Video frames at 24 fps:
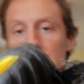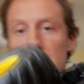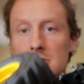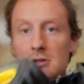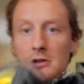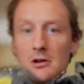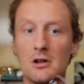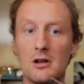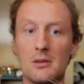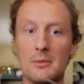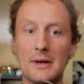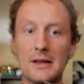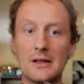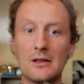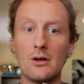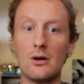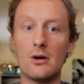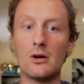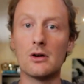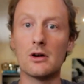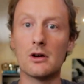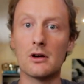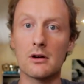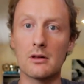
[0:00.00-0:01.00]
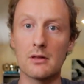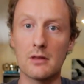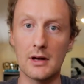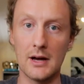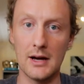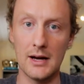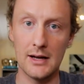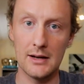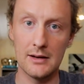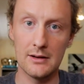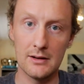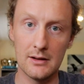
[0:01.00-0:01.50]
because they're a little bit longer
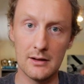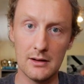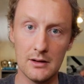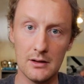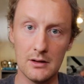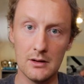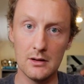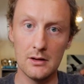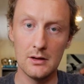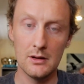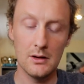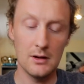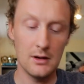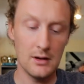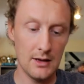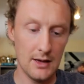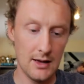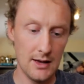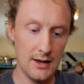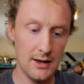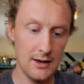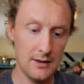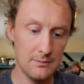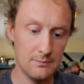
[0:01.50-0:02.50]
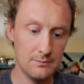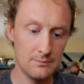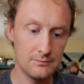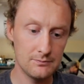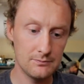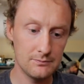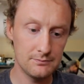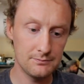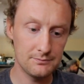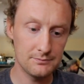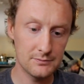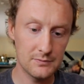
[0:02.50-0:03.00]
than
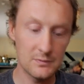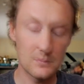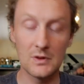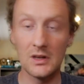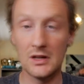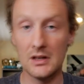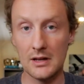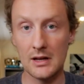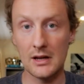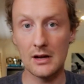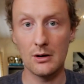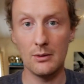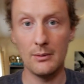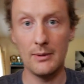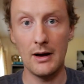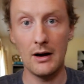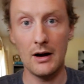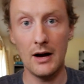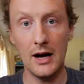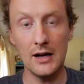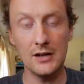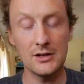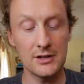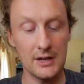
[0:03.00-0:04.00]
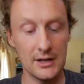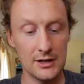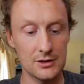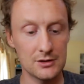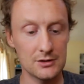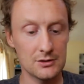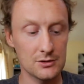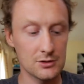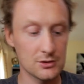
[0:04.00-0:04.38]
the nickel metal hydrides.